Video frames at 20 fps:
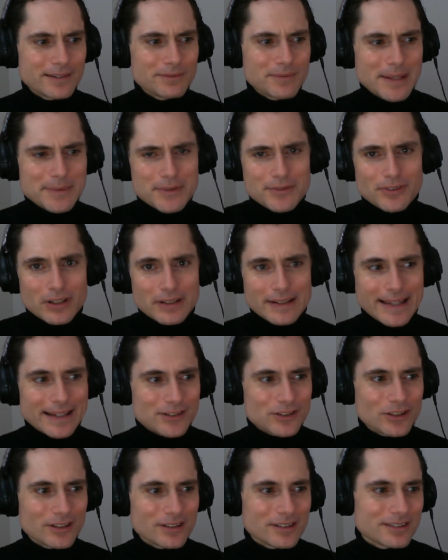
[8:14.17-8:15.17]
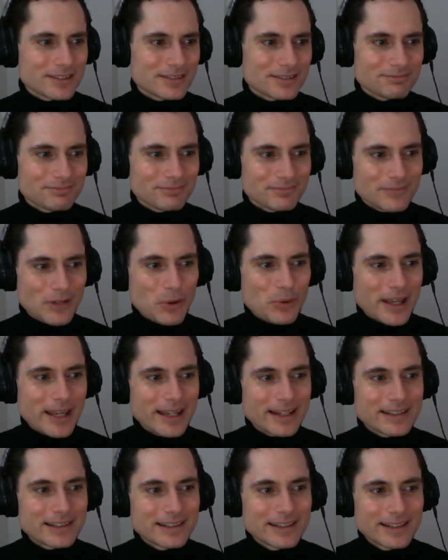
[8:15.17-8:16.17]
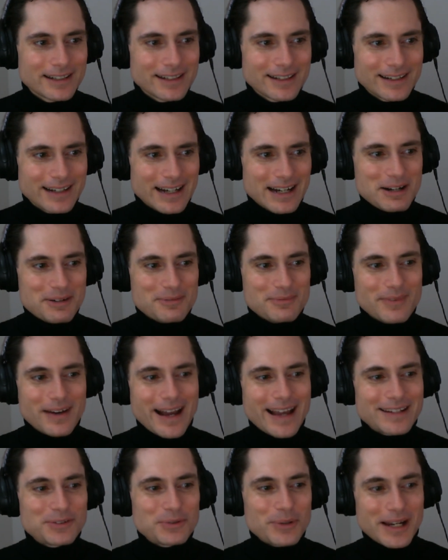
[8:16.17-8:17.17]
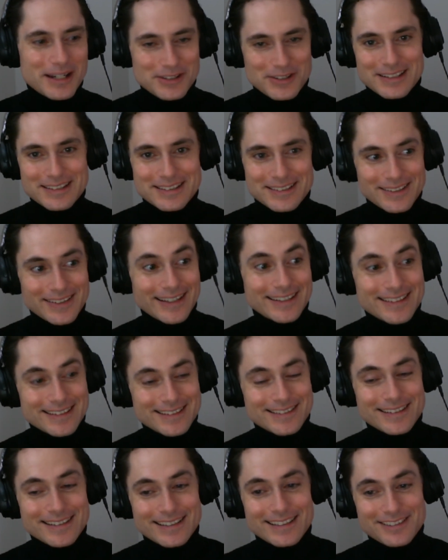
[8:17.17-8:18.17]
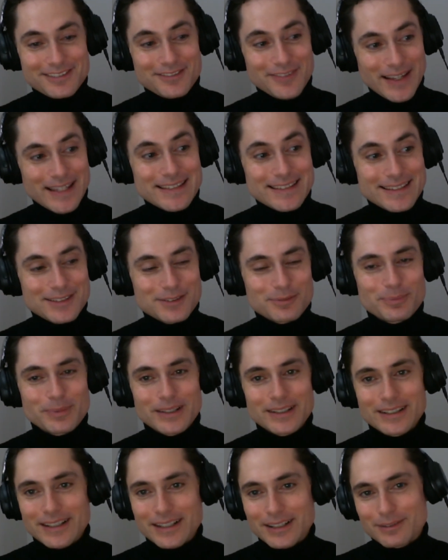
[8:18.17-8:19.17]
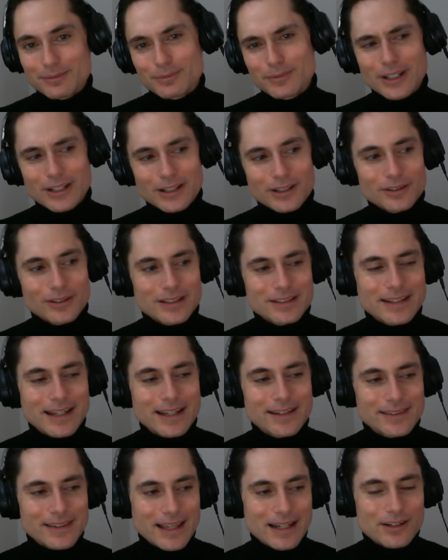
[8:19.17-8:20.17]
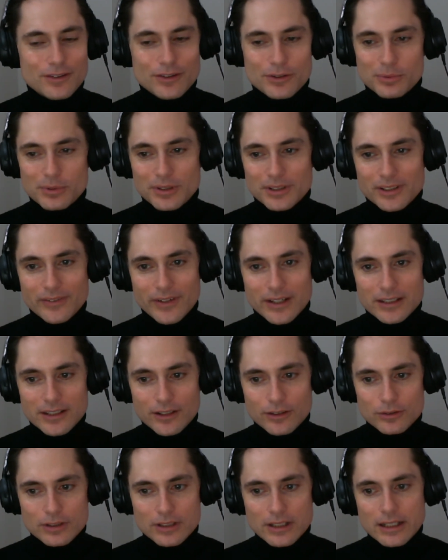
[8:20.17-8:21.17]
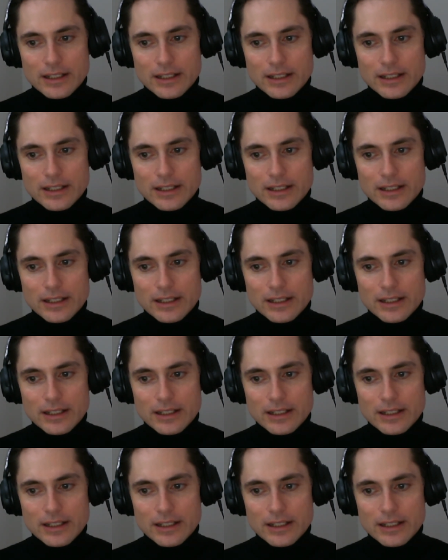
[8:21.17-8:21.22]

Maybe for a lecture it's okay. I do actually still like to see faces, but it's not the end of the world if I don't.